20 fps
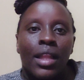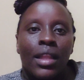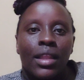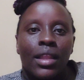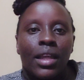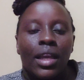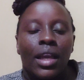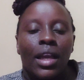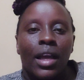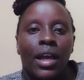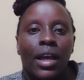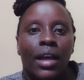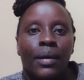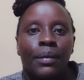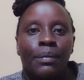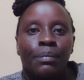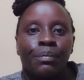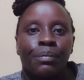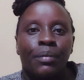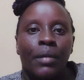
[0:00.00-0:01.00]
there
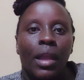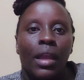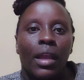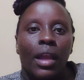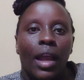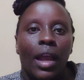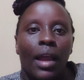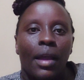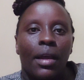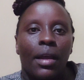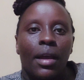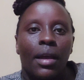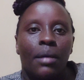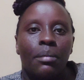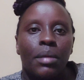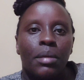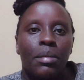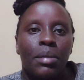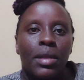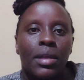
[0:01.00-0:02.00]
are
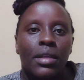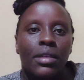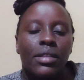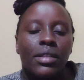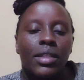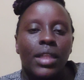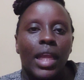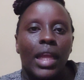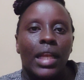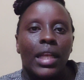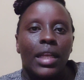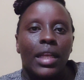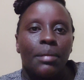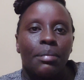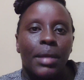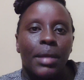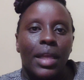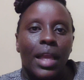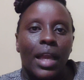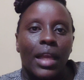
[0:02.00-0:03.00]
maybe slightly
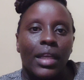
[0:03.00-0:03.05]
bigger